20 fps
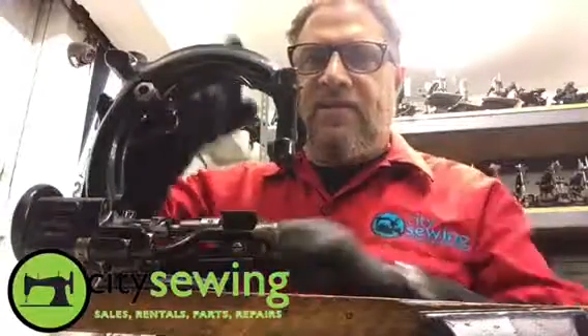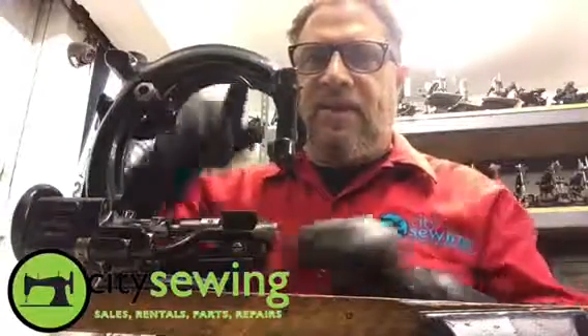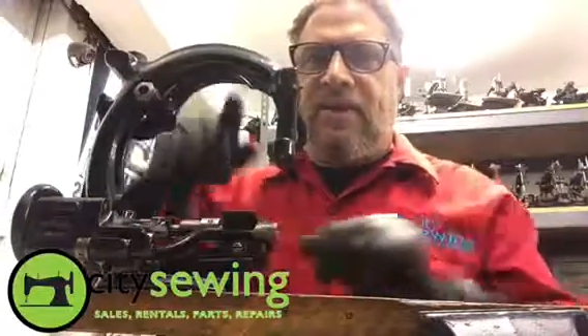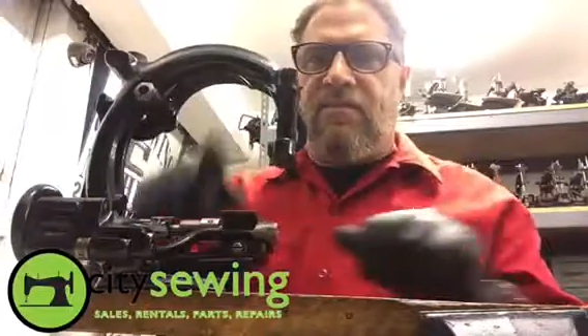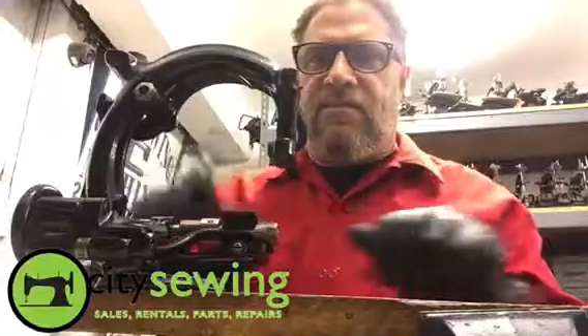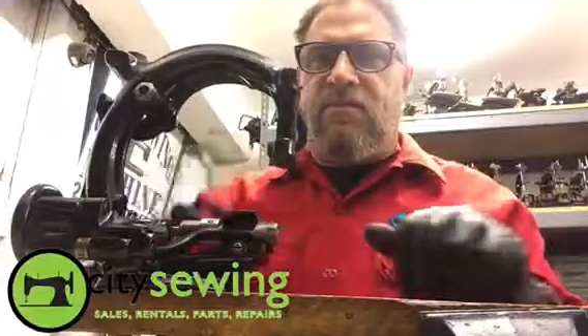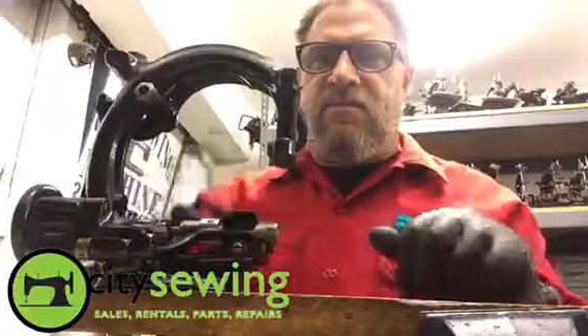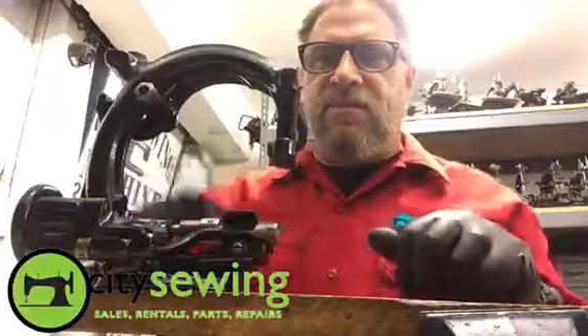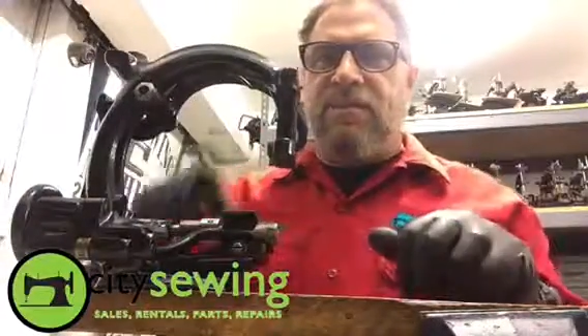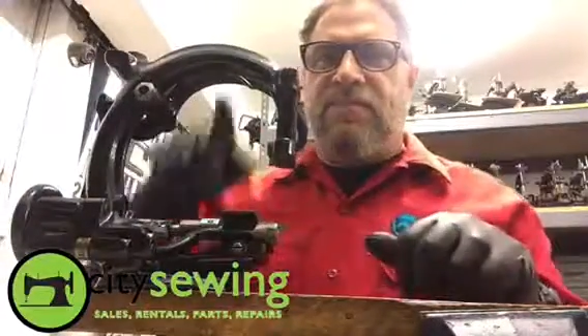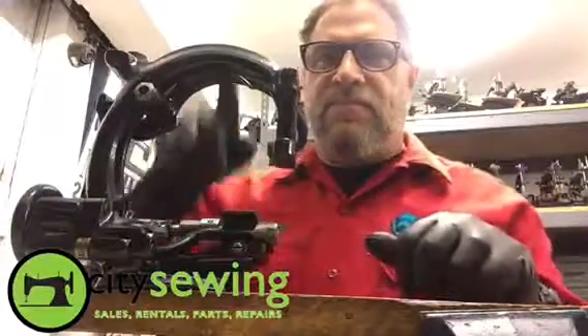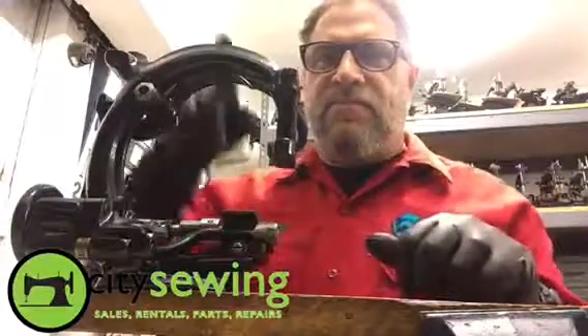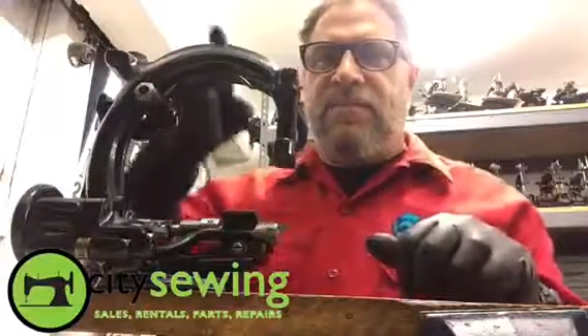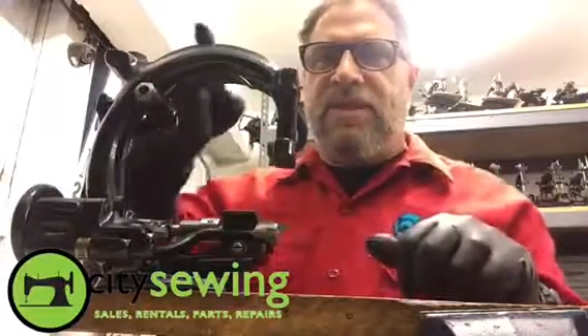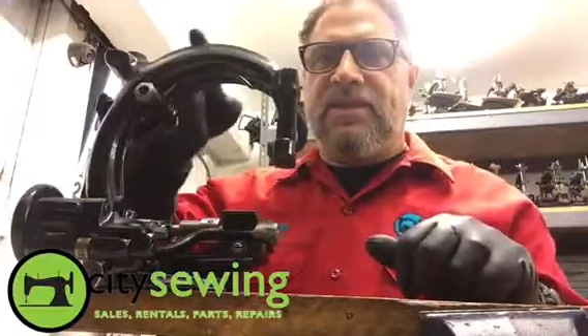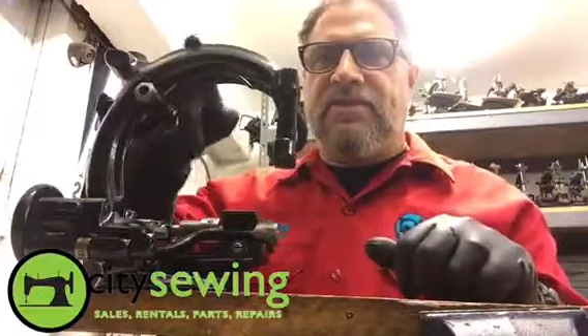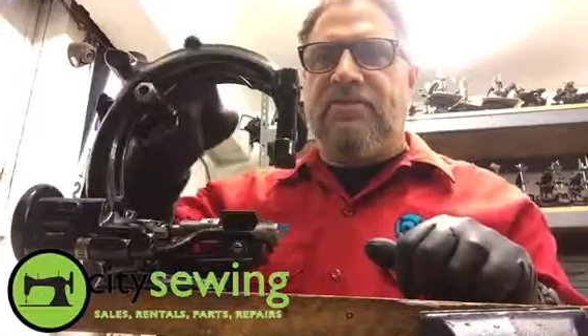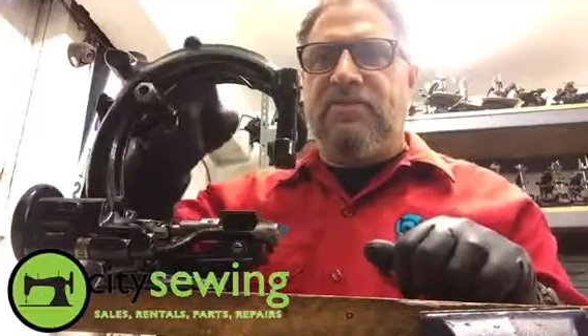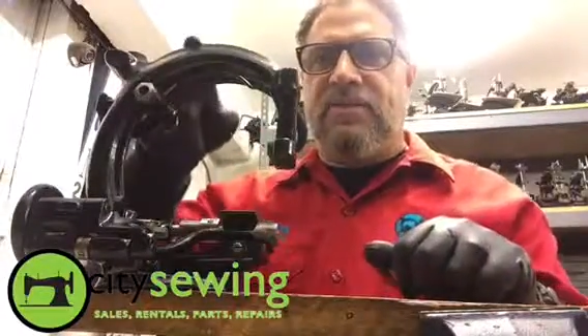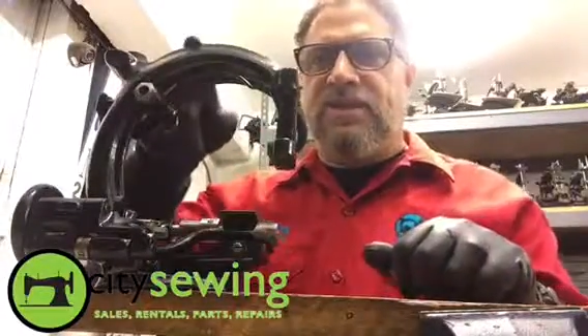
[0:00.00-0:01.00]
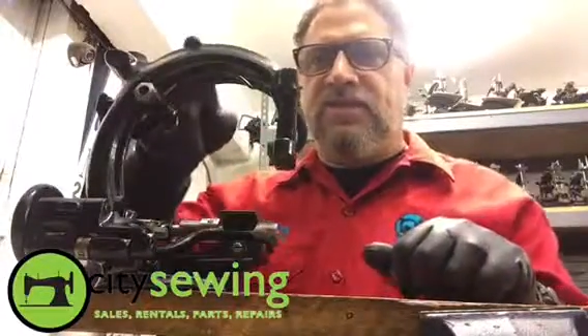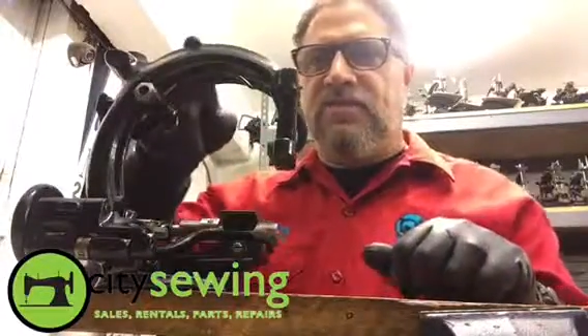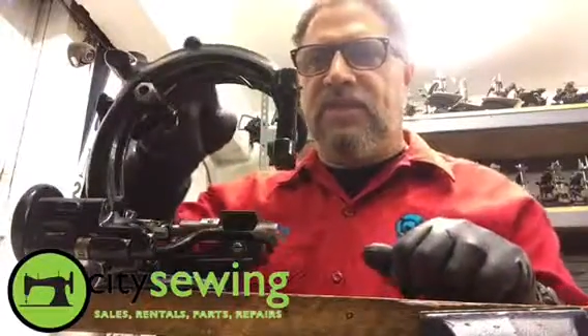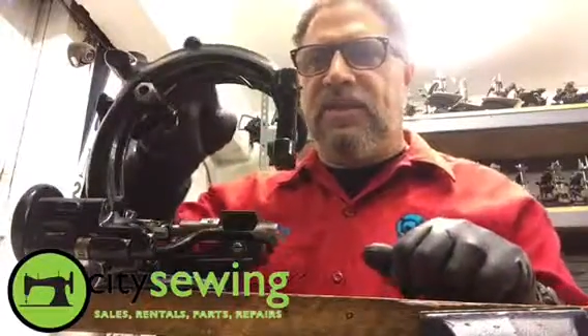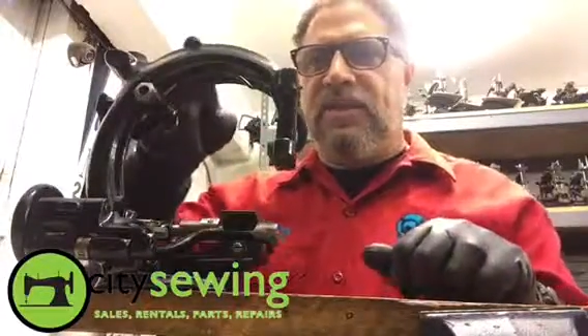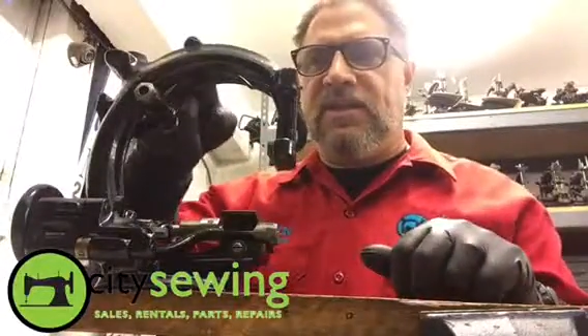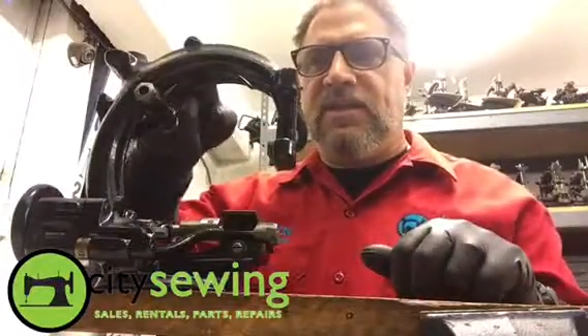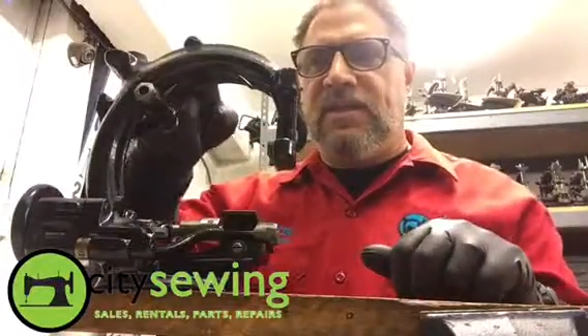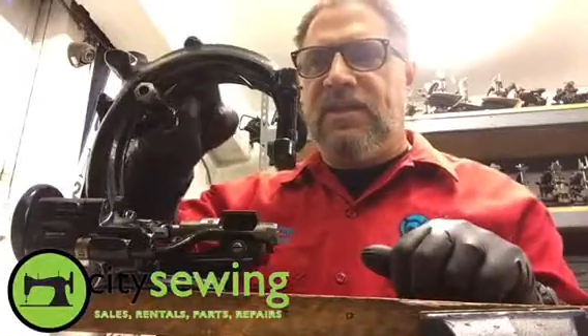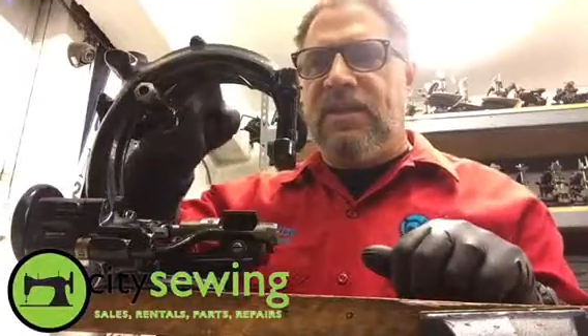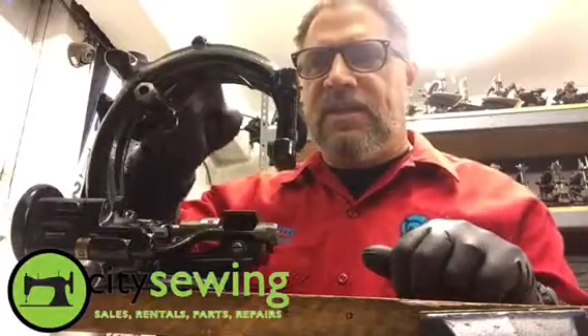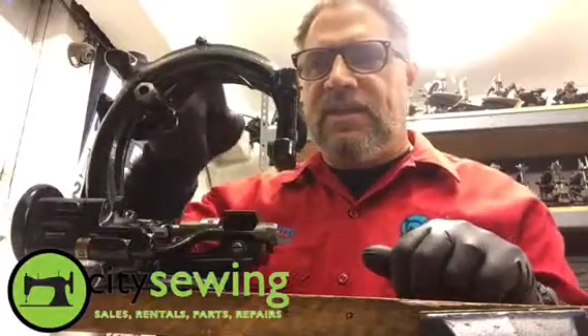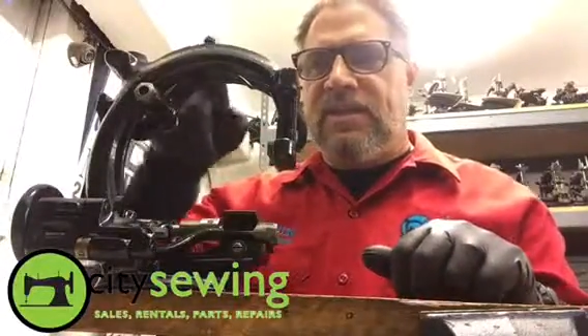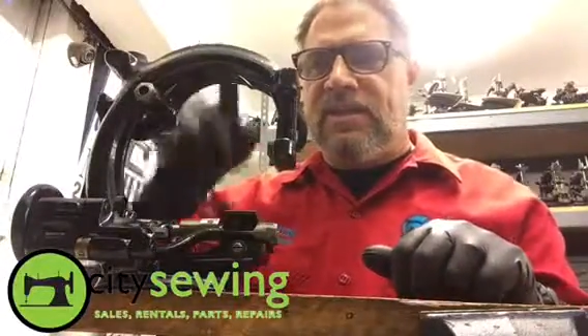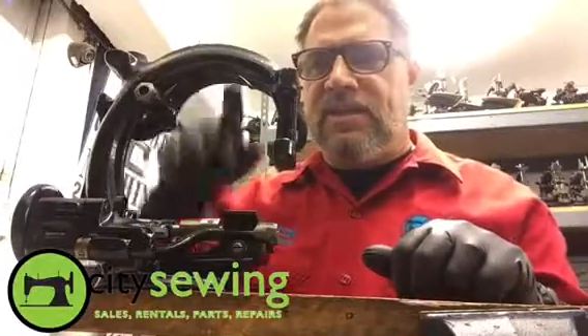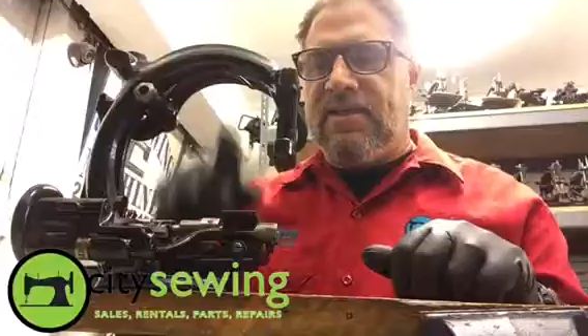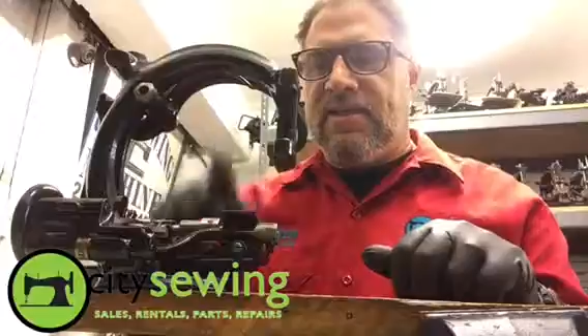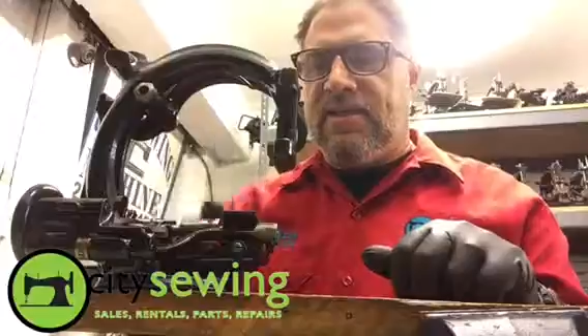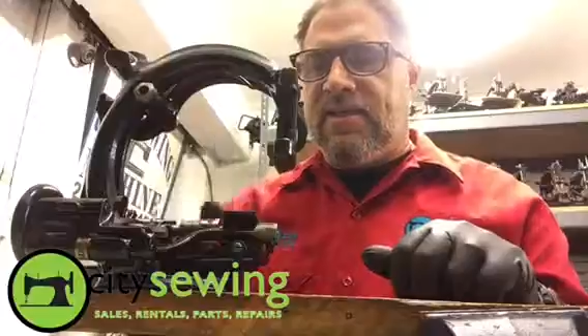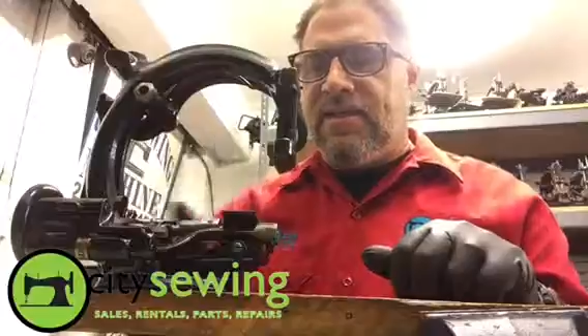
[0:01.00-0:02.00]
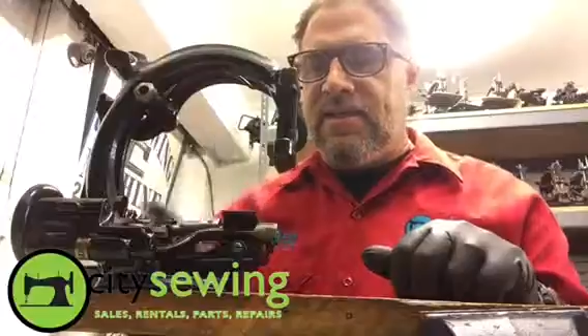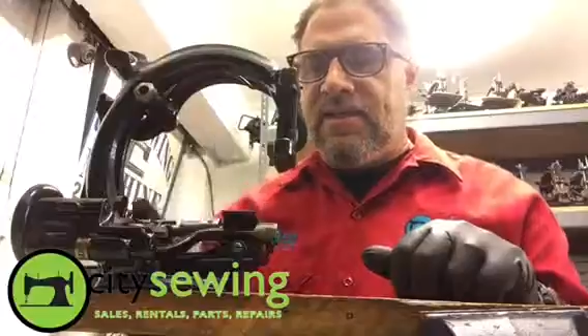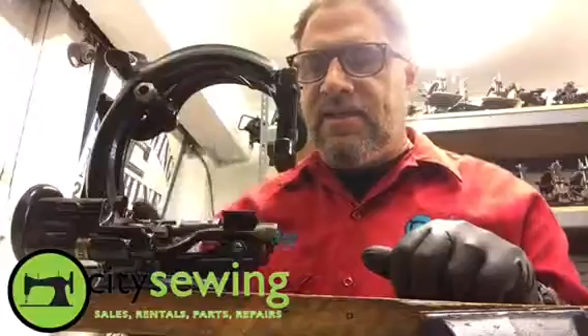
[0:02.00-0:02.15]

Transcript: You got more space between the